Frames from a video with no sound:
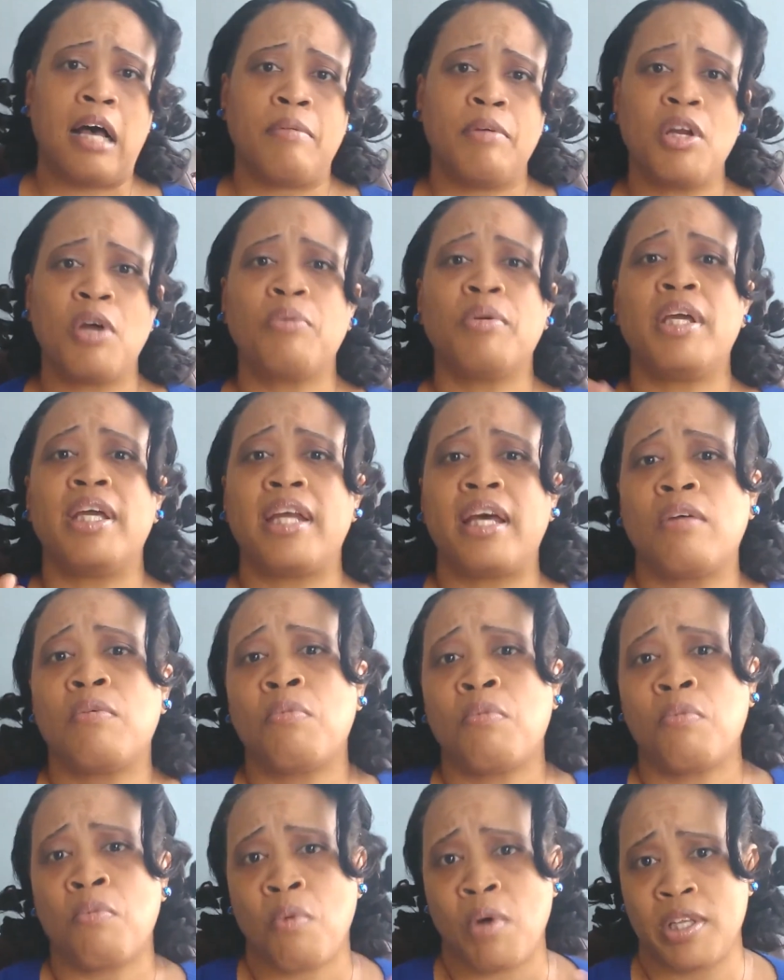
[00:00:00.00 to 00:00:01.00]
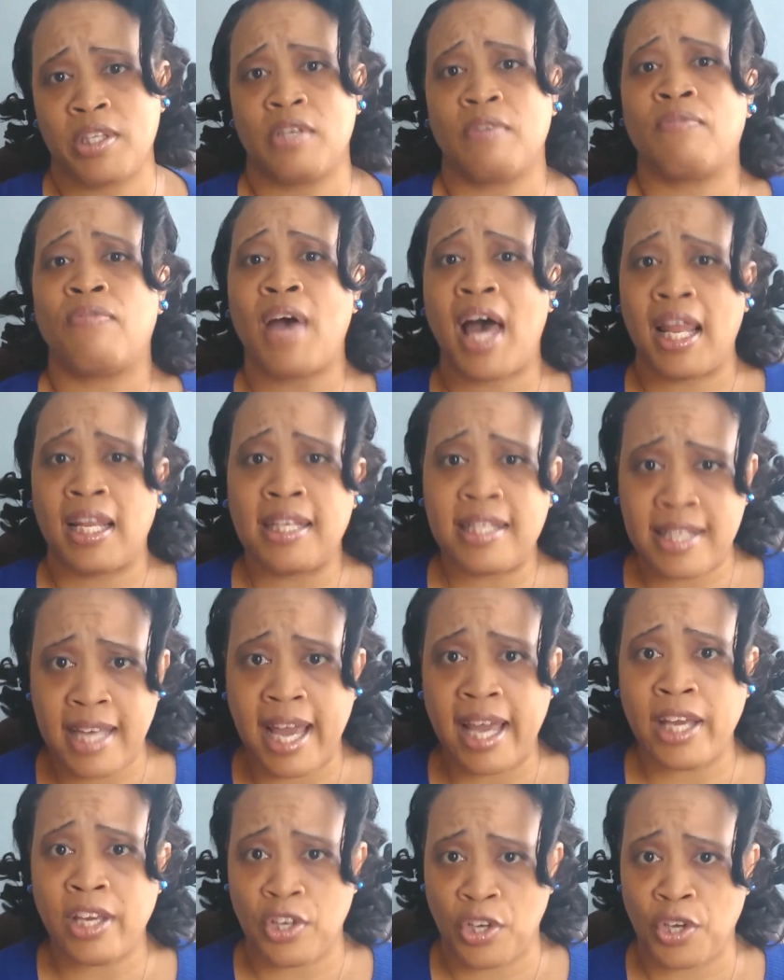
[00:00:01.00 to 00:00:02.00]
You don't need anyone to
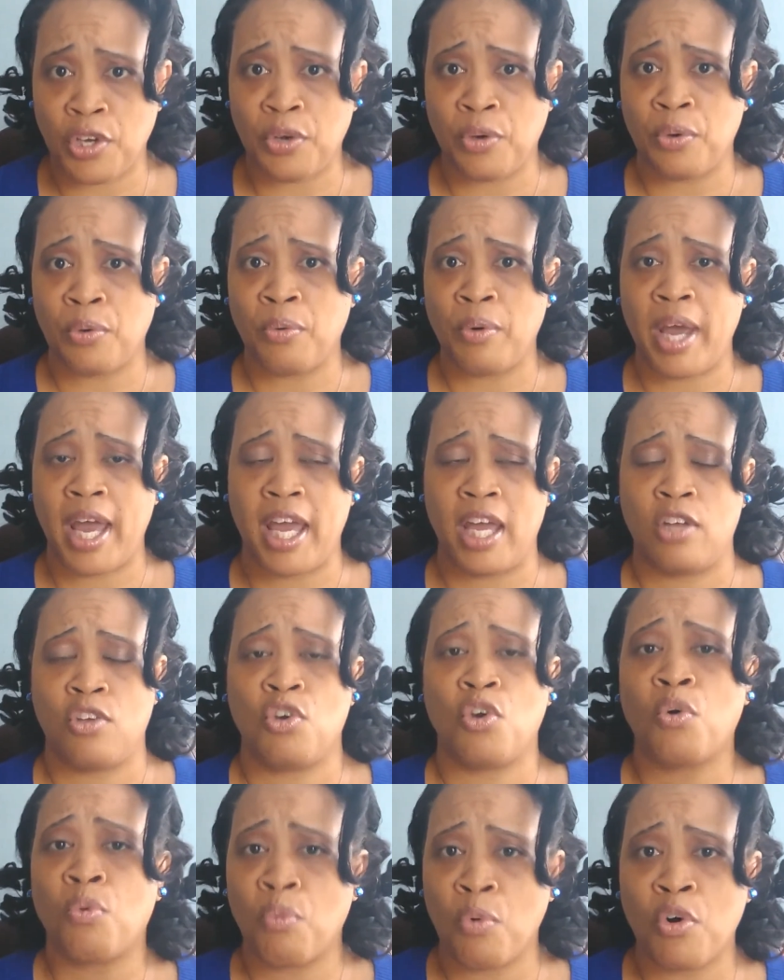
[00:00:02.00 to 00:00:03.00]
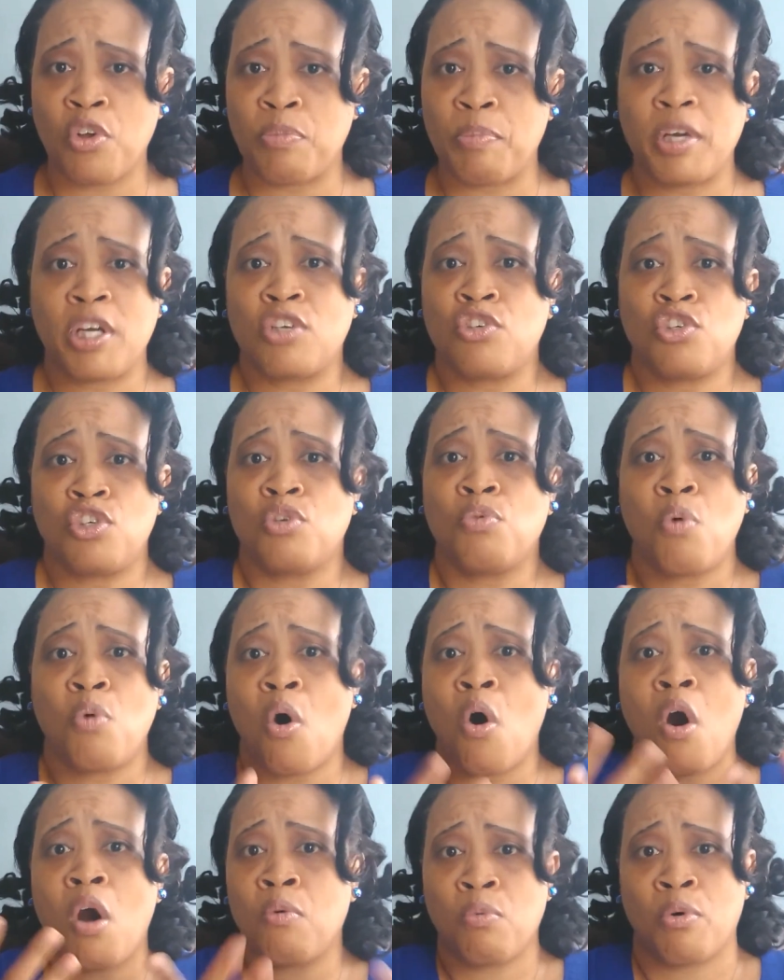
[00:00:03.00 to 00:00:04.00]
validate you and your worth, because you
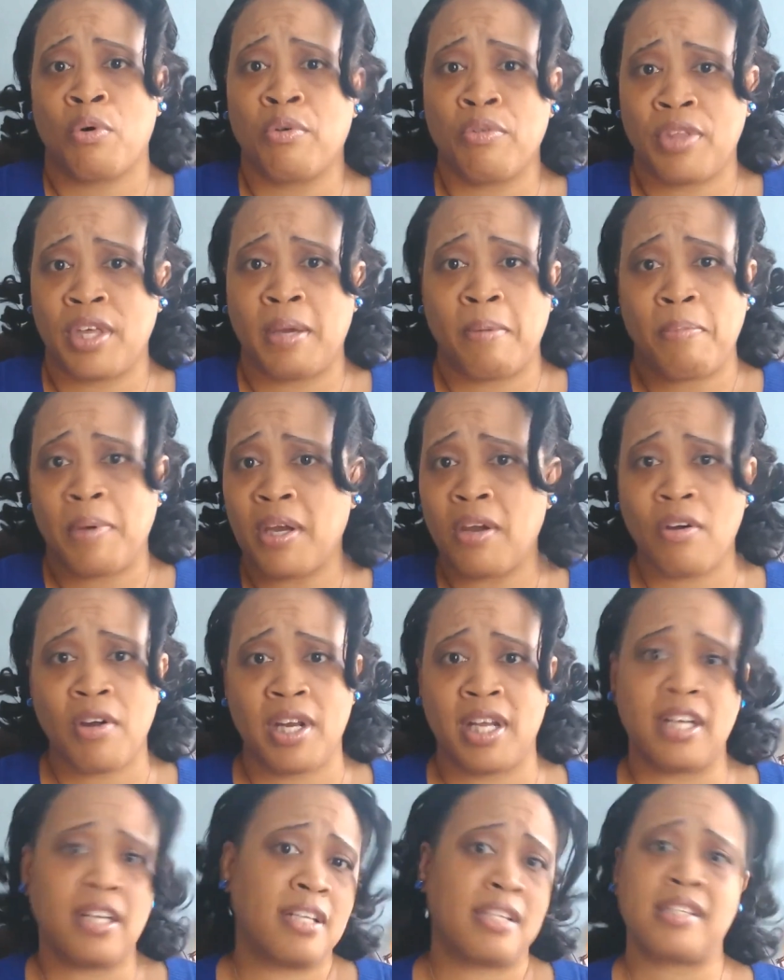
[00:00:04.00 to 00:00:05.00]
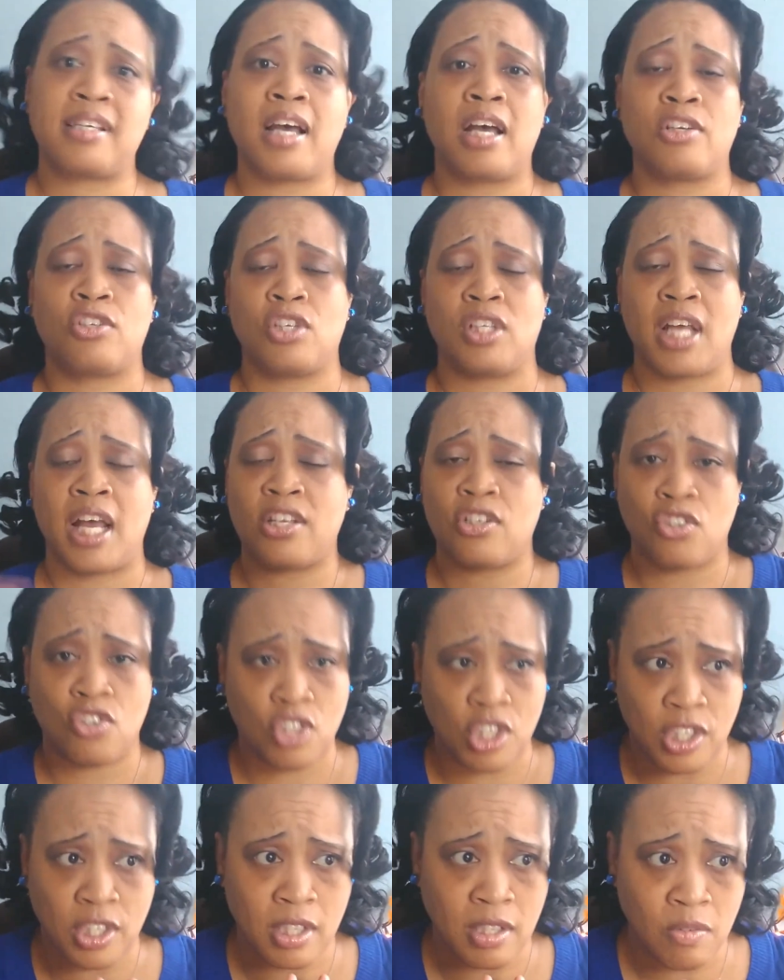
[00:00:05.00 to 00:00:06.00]
are worthy, period, in discussion. That's
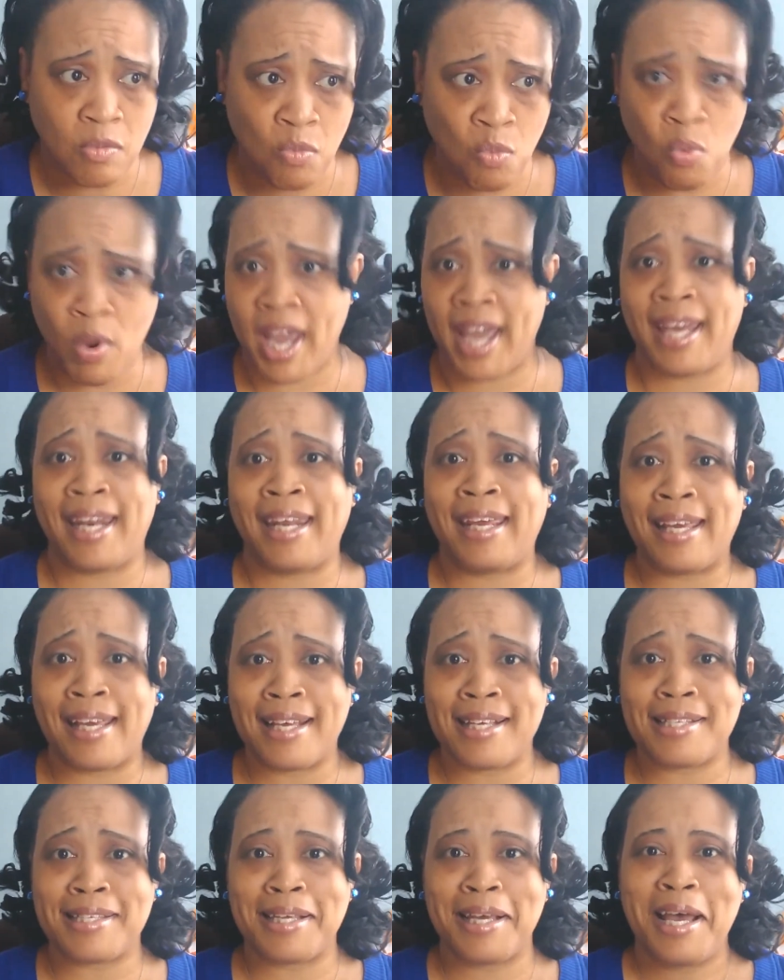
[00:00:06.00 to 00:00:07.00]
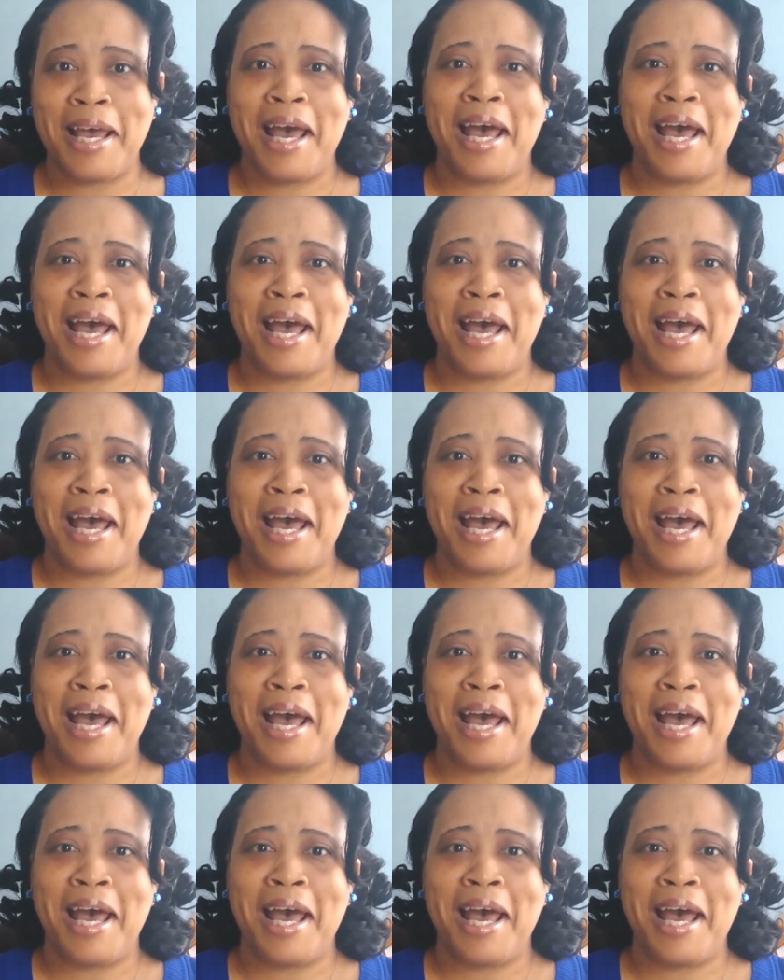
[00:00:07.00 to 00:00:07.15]
just the way it is.